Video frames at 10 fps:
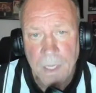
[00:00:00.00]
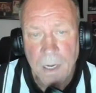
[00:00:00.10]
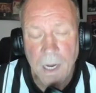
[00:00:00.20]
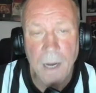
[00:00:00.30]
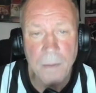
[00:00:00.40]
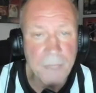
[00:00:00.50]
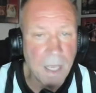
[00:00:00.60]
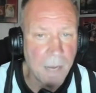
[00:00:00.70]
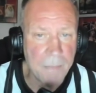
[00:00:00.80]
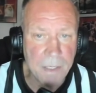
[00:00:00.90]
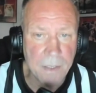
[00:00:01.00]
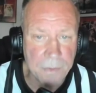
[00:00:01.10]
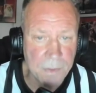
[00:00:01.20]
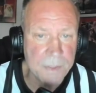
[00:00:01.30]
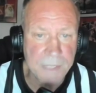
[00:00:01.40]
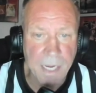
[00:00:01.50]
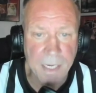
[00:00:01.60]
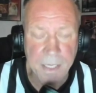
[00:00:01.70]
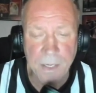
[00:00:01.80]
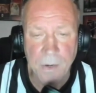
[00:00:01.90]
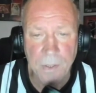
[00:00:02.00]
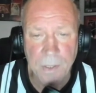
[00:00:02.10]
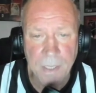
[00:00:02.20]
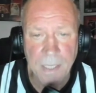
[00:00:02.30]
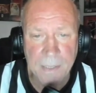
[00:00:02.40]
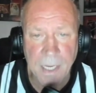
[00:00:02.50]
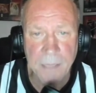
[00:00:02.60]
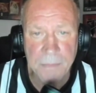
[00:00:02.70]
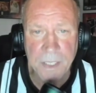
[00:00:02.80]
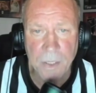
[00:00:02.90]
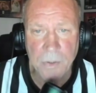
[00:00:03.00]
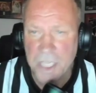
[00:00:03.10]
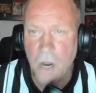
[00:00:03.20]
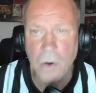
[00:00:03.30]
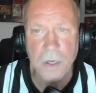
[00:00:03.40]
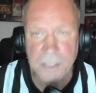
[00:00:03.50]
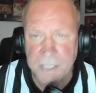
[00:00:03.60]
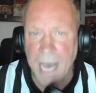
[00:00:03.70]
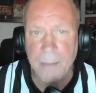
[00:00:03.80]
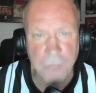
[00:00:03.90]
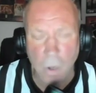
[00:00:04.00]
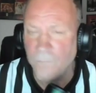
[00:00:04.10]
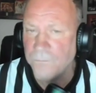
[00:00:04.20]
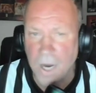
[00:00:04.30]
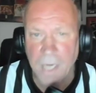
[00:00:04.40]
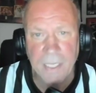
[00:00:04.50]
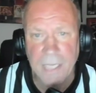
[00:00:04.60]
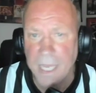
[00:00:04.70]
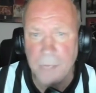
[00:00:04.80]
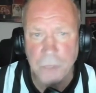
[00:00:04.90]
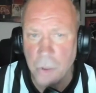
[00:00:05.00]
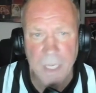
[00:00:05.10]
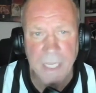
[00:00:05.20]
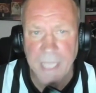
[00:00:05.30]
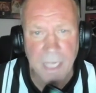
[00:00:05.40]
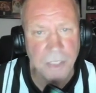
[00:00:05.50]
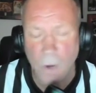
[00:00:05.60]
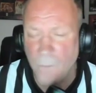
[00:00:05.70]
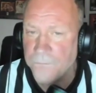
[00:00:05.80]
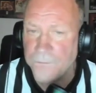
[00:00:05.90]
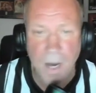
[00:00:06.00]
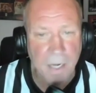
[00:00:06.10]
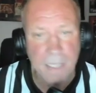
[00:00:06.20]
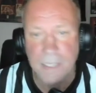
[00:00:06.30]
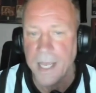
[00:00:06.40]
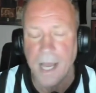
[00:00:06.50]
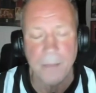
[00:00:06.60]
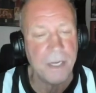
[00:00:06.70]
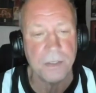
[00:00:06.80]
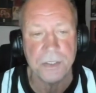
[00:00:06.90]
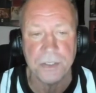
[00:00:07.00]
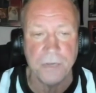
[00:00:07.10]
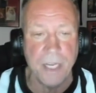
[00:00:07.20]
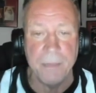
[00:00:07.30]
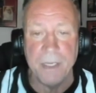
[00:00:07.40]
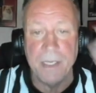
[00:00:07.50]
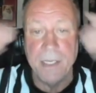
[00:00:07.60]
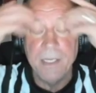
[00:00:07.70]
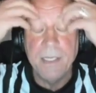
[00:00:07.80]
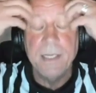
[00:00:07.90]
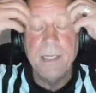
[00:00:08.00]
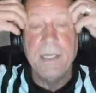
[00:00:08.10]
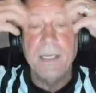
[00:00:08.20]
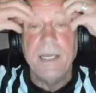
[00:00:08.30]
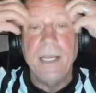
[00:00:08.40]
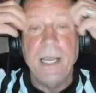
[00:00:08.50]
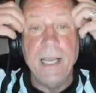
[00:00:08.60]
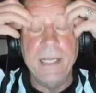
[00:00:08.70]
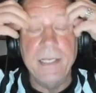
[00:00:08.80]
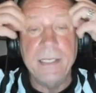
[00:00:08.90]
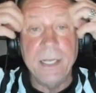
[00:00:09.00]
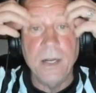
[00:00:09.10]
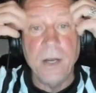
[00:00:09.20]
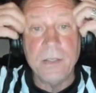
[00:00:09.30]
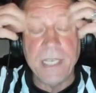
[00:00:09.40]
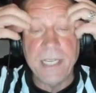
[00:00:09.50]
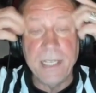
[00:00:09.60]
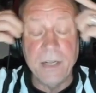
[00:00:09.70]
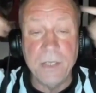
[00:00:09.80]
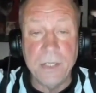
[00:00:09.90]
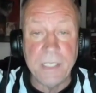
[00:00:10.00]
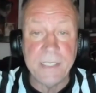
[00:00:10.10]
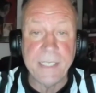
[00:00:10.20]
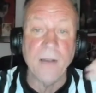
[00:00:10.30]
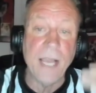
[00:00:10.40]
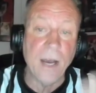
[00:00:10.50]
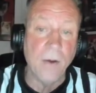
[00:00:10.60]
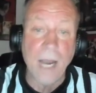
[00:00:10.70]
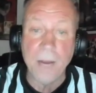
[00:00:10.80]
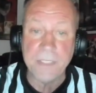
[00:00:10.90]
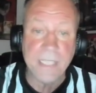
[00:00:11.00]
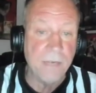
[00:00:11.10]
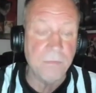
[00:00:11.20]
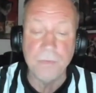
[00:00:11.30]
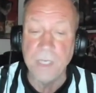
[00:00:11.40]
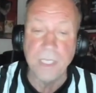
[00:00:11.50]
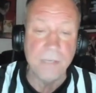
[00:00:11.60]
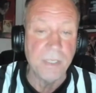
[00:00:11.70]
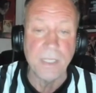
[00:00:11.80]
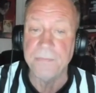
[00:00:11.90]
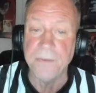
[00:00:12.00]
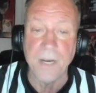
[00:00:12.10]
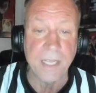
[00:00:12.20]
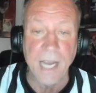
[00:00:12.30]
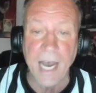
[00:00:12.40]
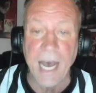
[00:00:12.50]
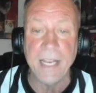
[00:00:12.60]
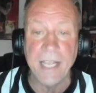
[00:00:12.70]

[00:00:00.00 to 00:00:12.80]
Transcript: Yeah, I mean, they're saying Chioda at times, you know, Chioda, stop. Don't fucking let him do it again. Don't fucking let, I mean, they're screaming. And, you know, I was like, you know, you could tell how I was getting really, really fucking hot.